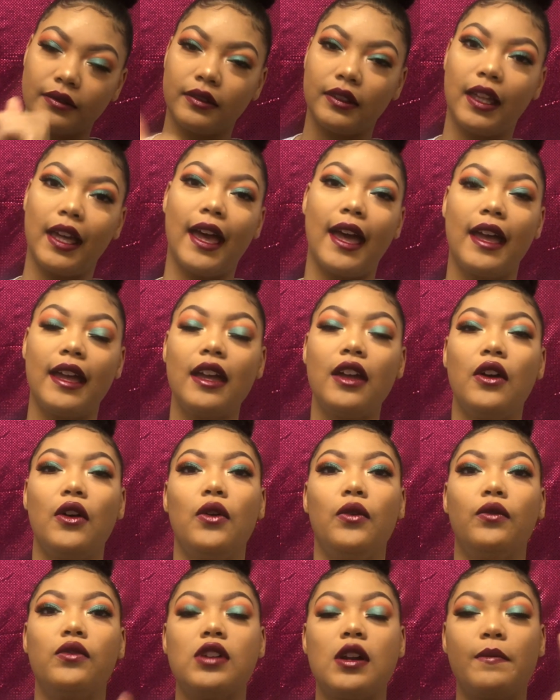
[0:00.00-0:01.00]
Okay?
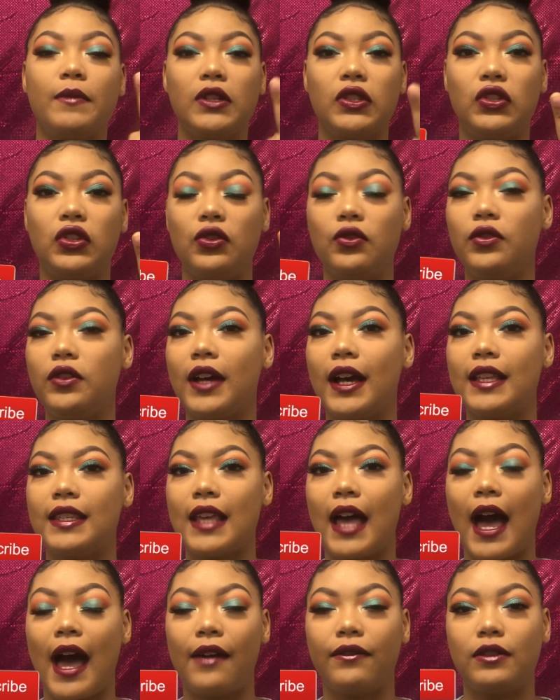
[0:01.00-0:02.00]
Rule number 2, you guys
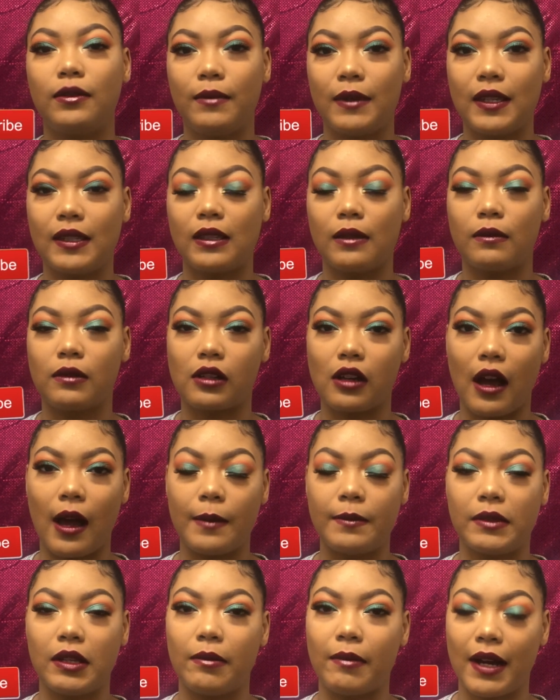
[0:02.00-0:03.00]
have to be
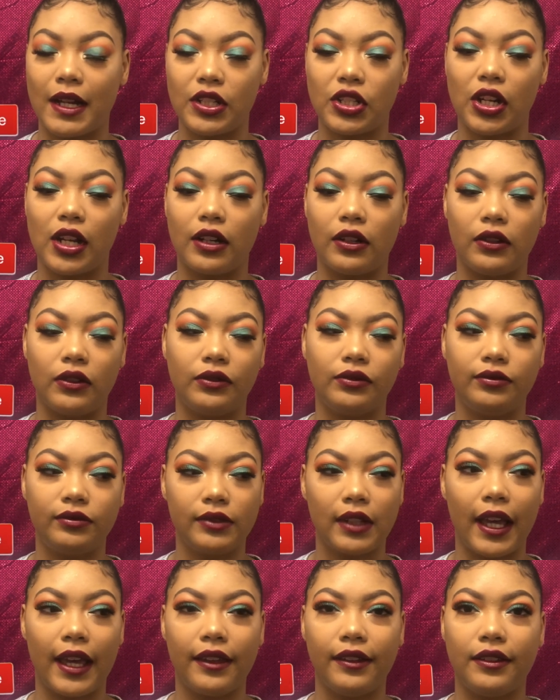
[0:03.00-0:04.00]
subscribed to my channel.
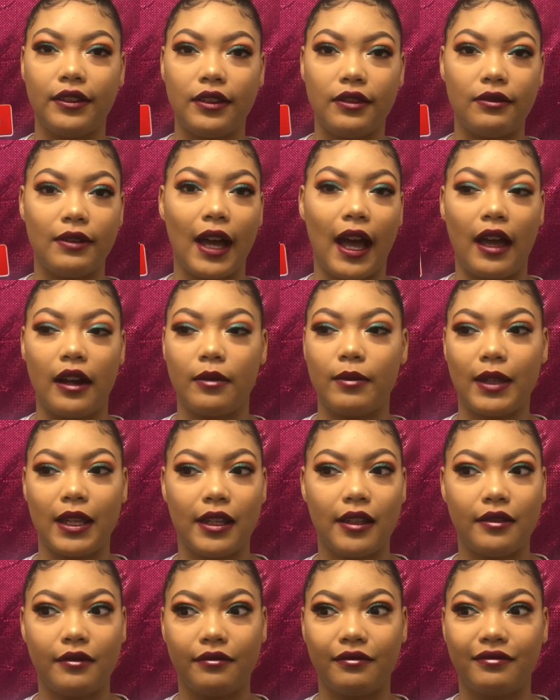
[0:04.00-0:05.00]
Like, you got to
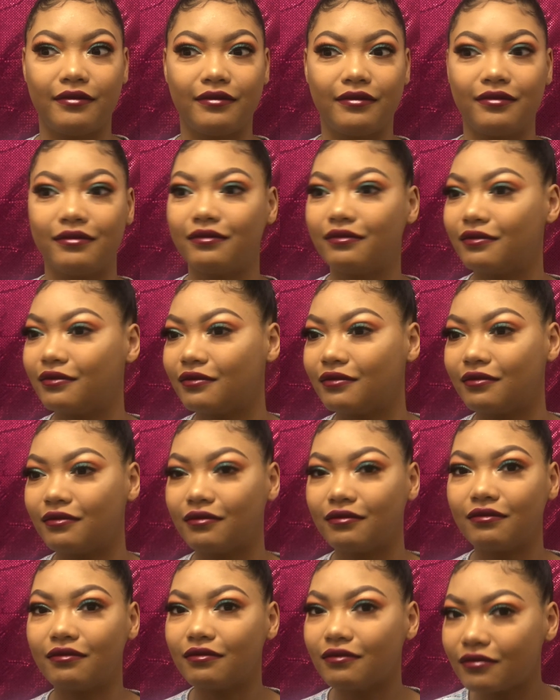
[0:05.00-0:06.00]
be.
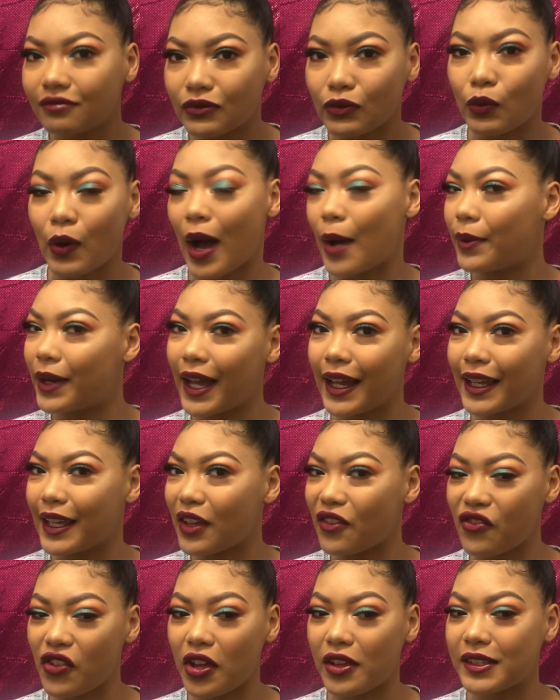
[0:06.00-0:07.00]
Why would I
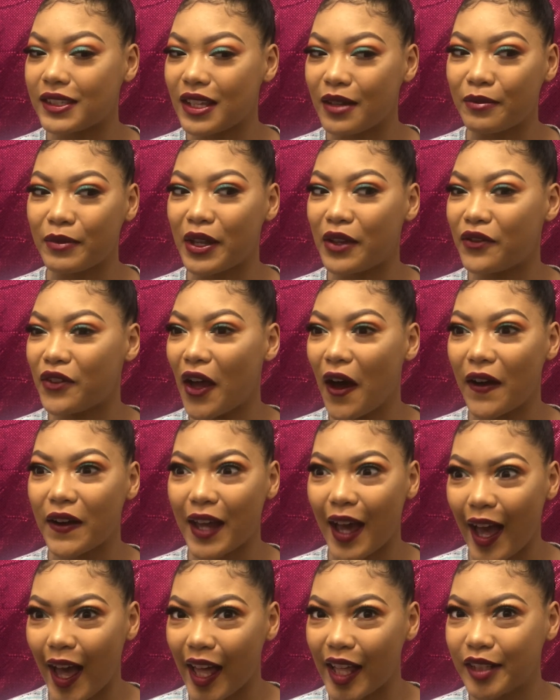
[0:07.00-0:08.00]
give y'all something if y'all
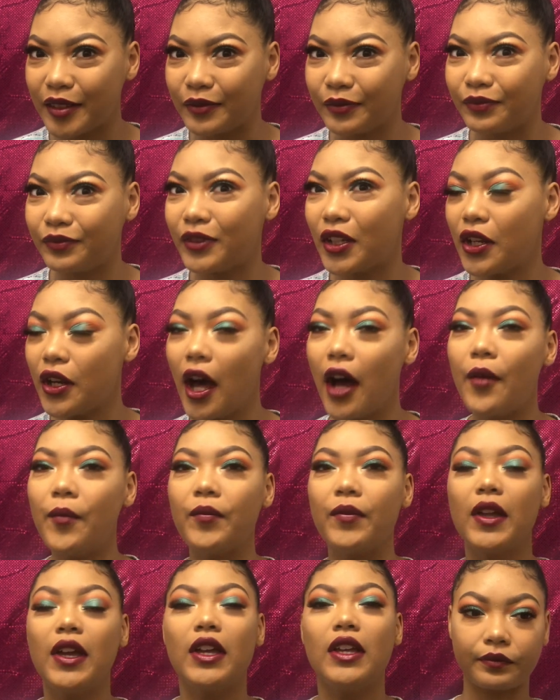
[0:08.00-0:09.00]
not? You know?
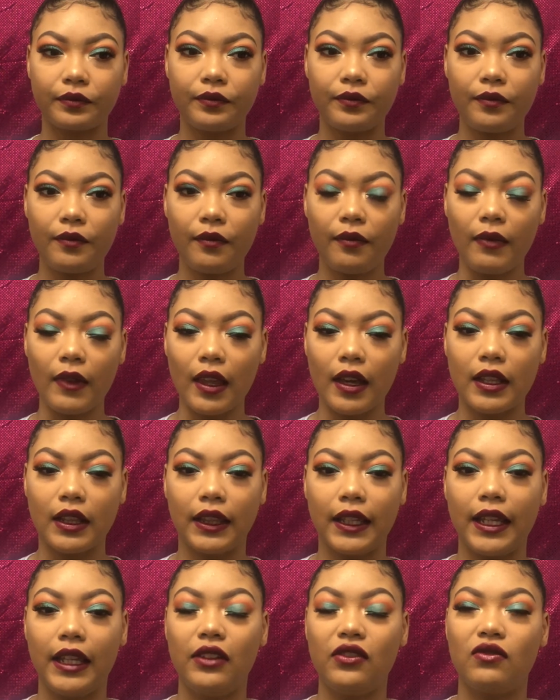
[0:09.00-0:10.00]

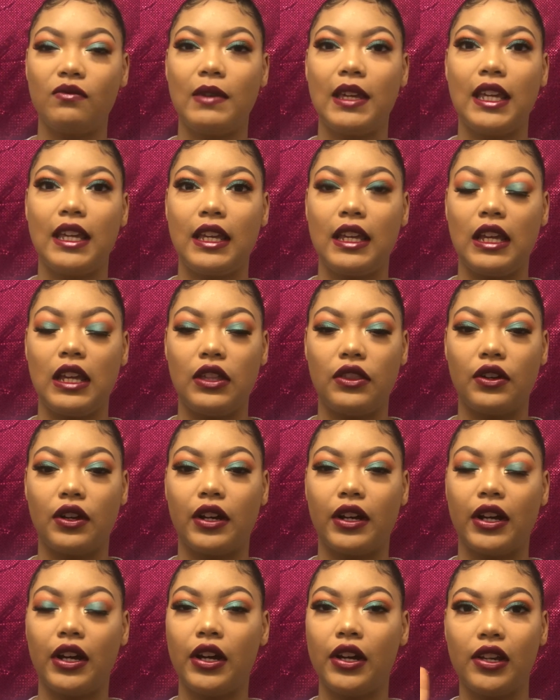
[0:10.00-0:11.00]
Leave me
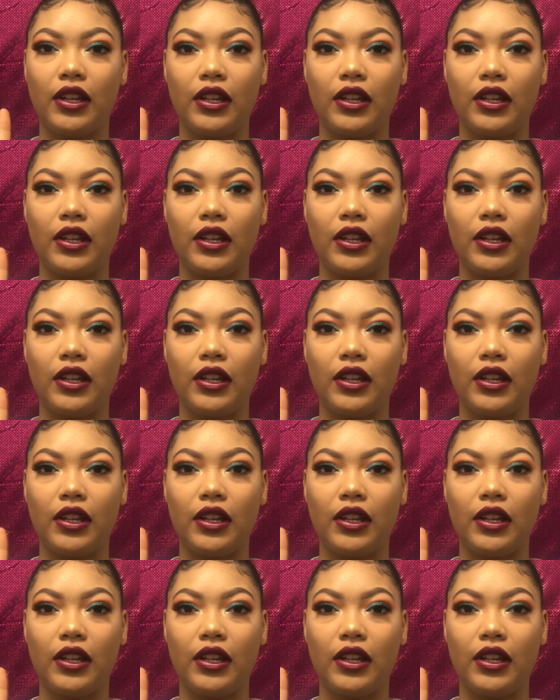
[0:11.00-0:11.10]
either,